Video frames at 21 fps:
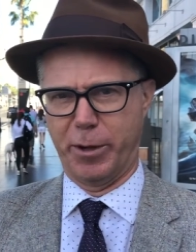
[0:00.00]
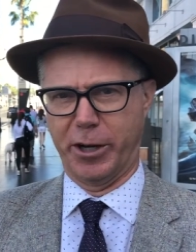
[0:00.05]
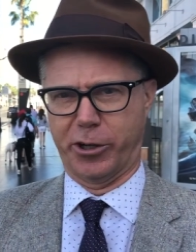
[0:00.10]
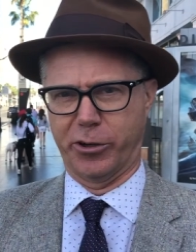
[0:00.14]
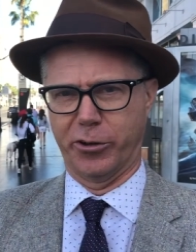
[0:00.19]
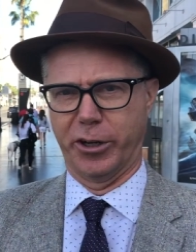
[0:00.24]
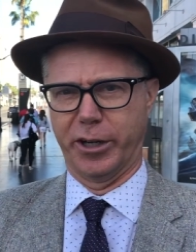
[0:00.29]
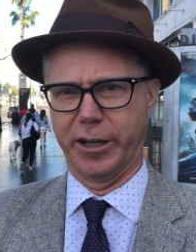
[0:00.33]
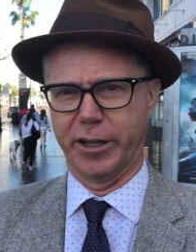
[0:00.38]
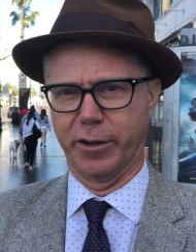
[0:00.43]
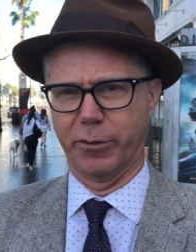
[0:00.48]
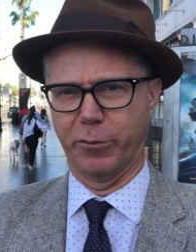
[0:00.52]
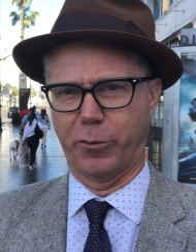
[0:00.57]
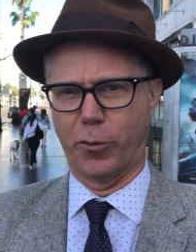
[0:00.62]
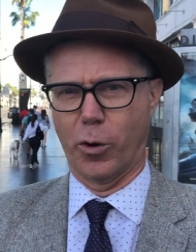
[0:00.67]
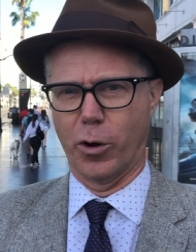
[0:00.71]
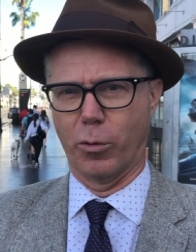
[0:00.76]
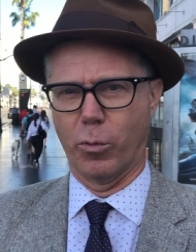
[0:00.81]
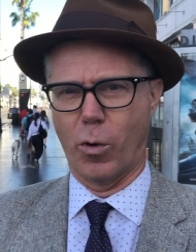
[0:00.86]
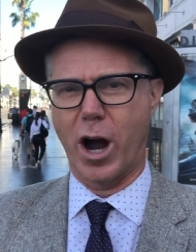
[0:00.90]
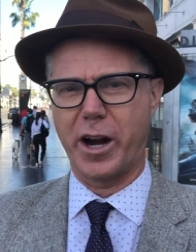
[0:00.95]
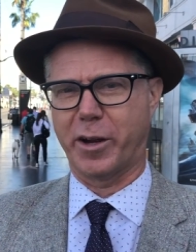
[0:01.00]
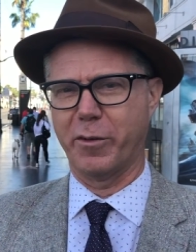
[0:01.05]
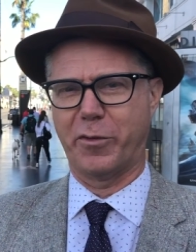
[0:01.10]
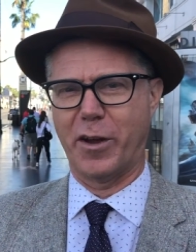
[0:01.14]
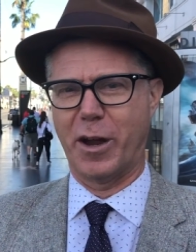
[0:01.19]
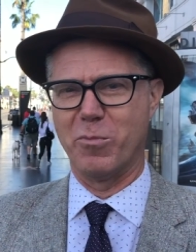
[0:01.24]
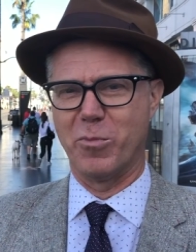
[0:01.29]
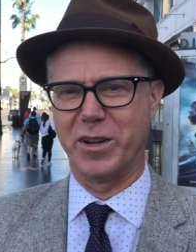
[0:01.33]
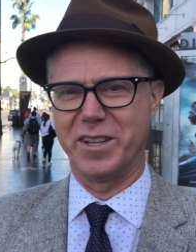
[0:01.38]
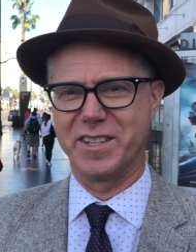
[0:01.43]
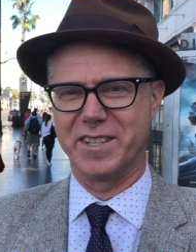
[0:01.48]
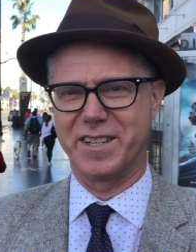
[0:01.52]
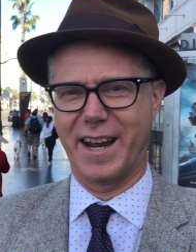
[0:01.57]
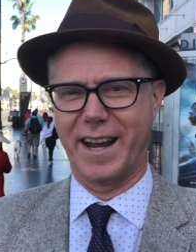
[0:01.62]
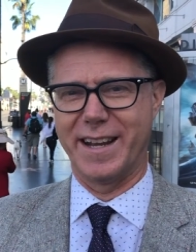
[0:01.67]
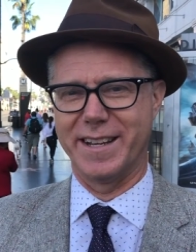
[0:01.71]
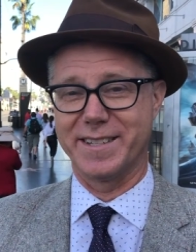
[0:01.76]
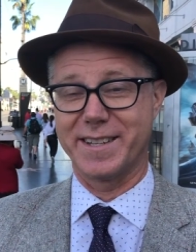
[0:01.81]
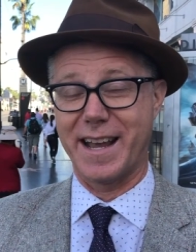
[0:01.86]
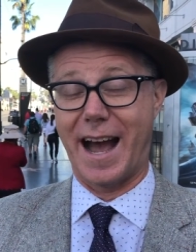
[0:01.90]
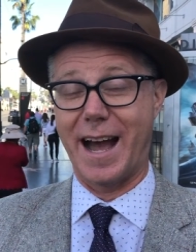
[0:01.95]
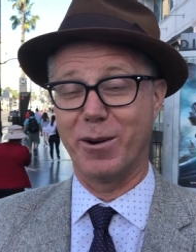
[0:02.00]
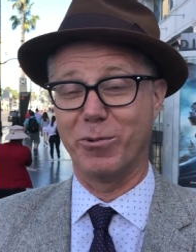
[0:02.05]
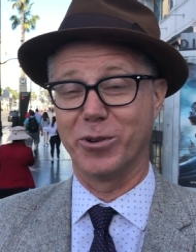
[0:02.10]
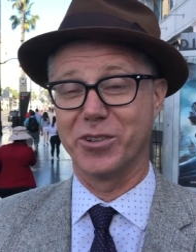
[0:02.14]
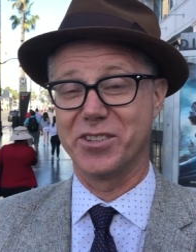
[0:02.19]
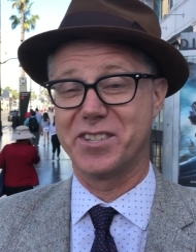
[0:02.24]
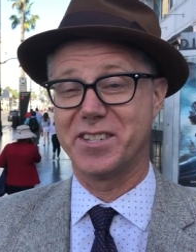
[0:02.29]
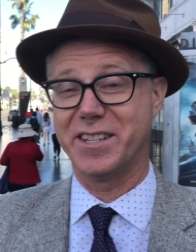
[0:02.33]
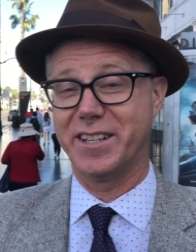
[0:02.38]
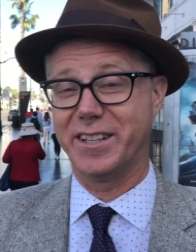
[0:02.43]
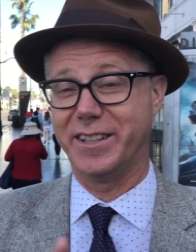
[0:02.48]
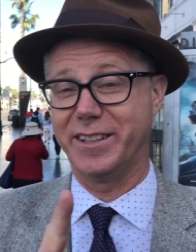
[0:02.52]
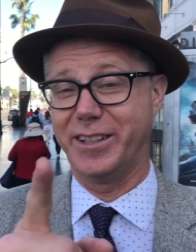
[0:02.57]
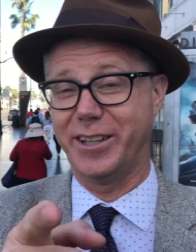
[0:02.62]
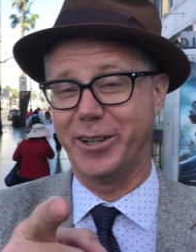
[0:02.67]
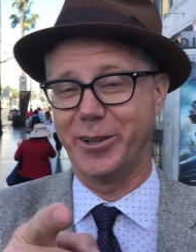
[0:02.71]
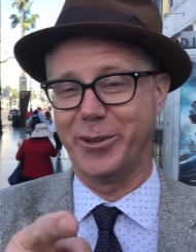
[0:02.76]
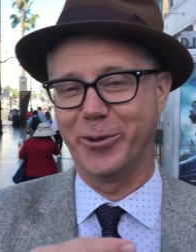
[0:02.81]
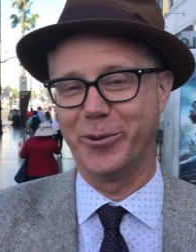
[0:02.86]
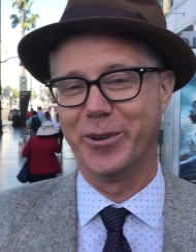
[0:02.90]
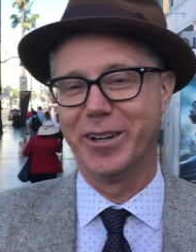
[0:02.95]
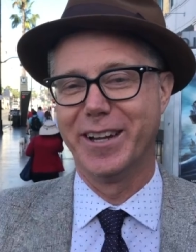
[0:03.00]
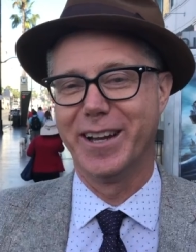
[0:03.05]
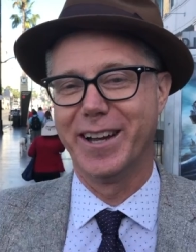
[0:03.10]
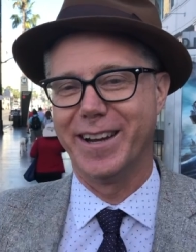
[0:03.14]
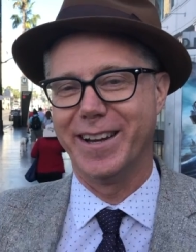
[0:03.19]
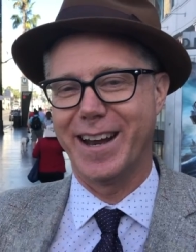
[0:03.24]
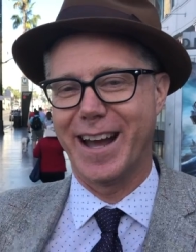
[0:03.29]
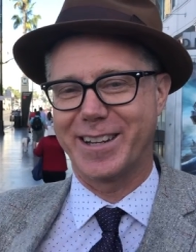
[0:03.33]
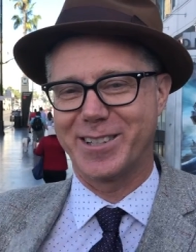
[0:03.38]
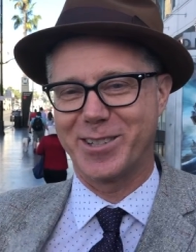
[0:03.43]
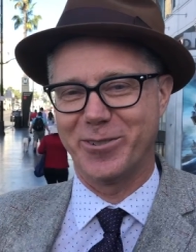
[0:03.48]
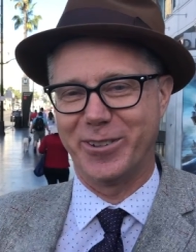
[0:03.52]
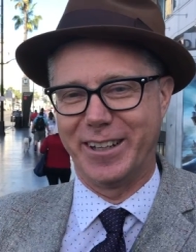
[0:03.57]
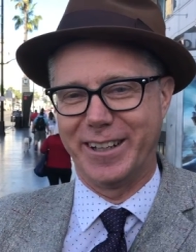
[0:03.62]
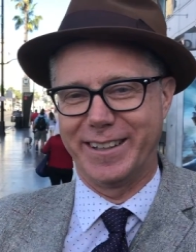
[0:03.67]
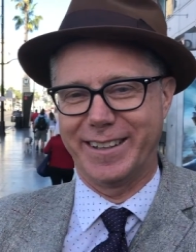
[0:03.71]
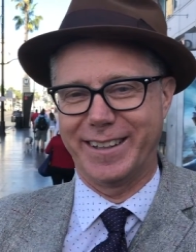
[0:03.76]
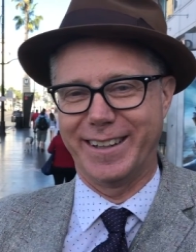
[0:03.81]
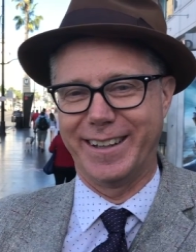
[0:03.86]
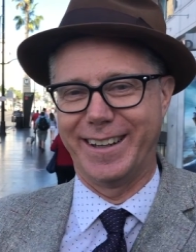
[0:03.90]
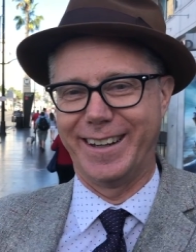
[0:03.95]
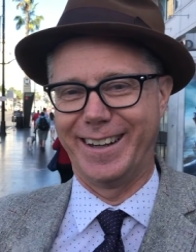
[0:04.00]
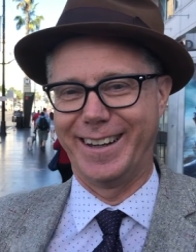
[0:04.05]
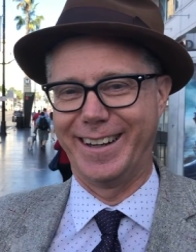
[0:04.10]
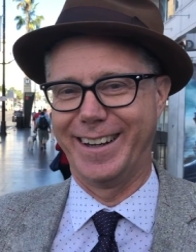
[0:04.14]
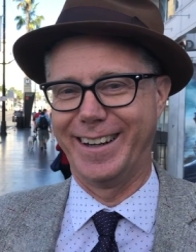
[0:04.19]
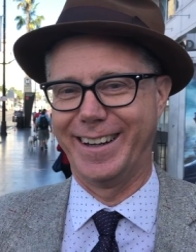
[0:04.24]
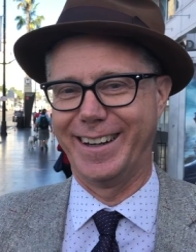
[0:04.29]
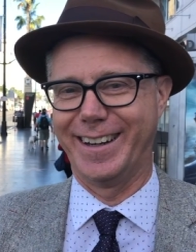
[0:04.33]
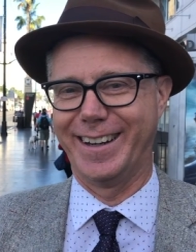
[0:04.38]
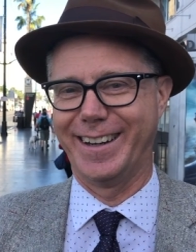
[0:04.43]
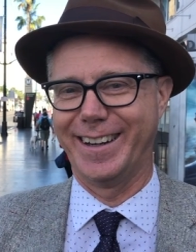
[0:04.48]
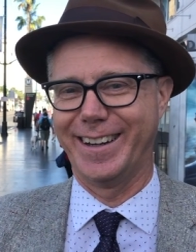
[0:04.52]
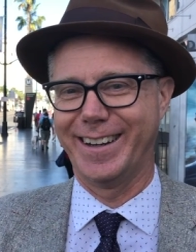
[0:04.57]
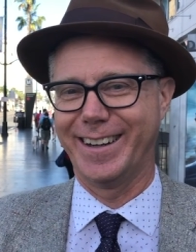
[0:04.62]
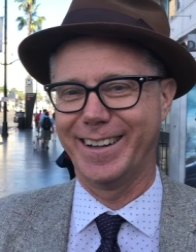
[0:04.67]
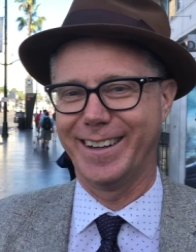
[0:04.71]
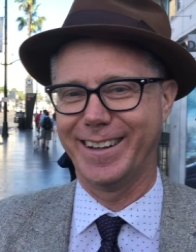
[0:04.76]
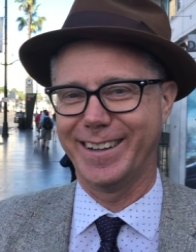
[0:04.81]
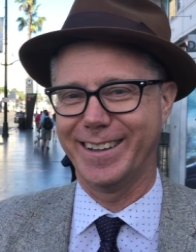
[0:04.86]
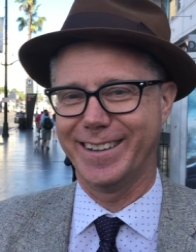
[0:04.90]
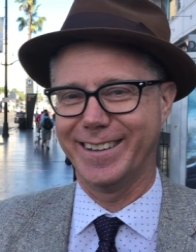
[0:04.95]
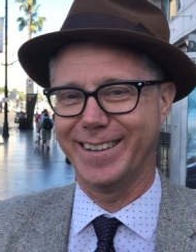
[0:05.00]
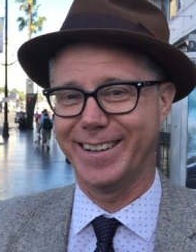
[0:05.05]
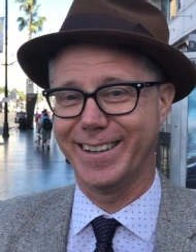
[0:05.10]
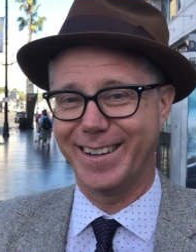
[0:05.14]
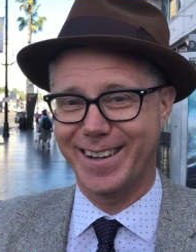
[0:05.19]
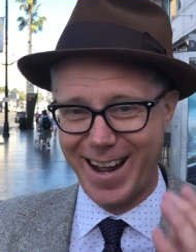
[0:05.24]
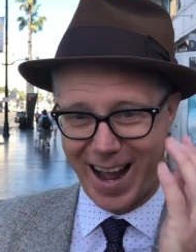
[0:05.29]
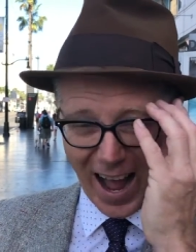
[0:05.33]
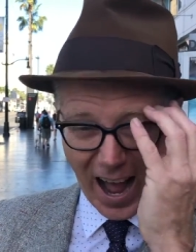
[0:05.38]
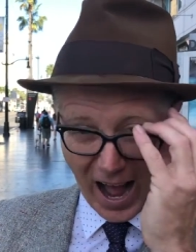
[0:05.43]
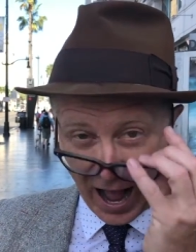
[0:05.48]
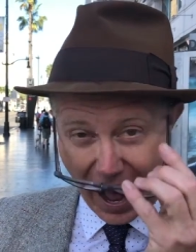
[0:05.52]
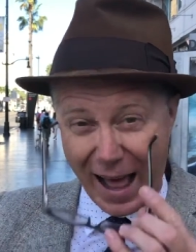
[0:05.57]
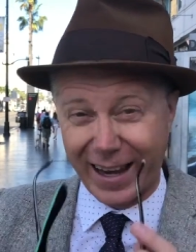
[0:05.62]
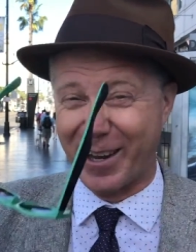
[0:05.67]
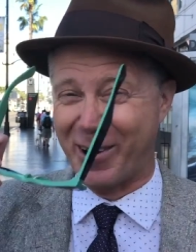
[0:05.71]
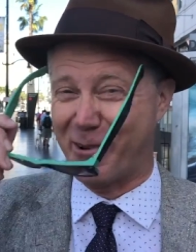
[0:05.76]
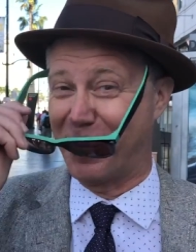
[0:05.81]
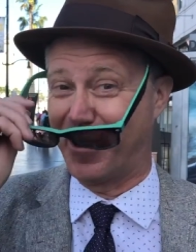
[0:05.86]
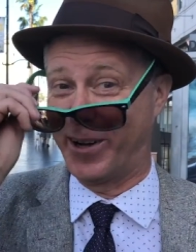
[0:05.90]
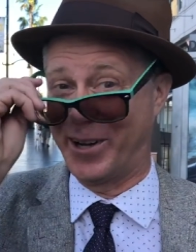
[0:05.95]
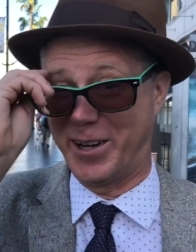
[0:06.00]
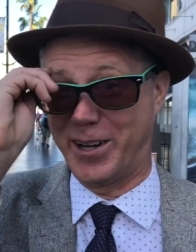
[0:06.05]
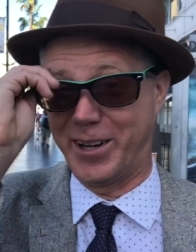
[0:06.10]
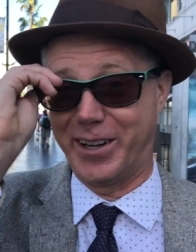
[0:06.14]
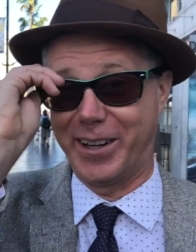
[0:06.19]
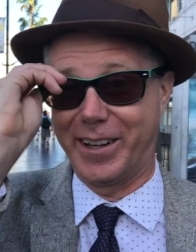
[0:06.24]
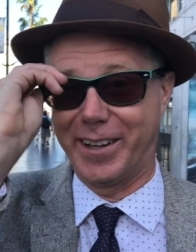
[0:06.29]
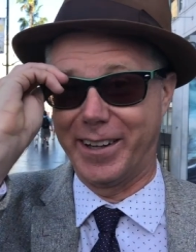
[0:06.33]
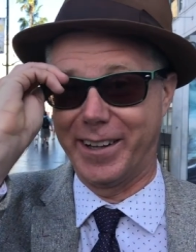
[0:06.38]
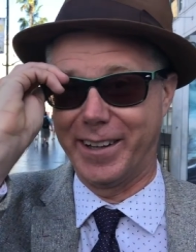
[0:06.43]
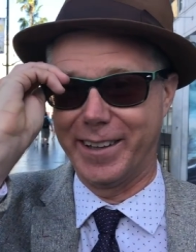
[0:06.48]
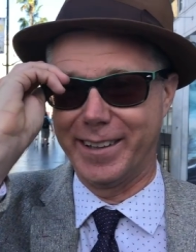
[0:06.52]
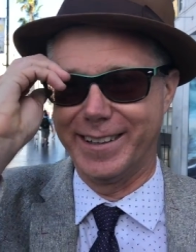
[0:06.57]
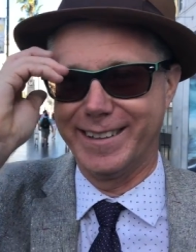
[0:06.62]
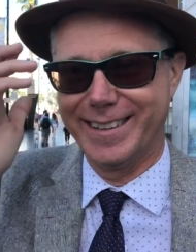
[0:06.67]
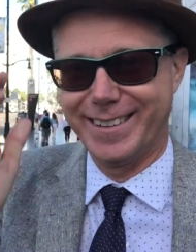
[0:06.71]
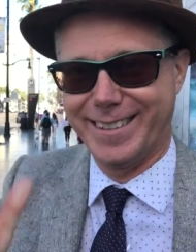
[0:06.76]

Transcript: Pickering for Walk of Fame Wednesdays. I will see you next week in Hollywood.